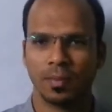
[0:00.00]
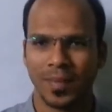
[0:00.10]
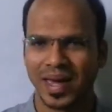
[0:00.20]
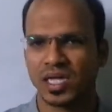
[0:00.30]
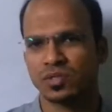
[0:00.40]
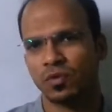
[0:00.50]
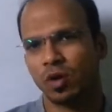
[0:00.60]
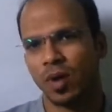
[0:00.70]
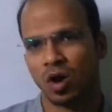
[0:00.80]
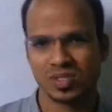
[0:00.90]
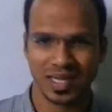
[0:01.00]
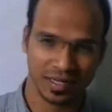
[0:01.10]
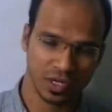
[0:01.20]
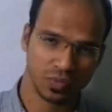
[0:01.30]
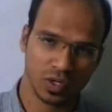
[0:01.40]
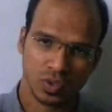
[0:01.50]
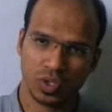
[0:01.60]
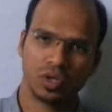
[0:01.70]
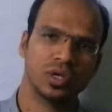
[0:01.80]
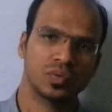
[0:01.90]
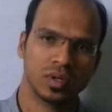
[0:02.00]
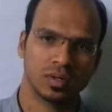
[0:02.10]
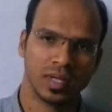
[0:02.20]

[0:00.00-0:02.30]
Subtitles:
packets from outside the network to your network.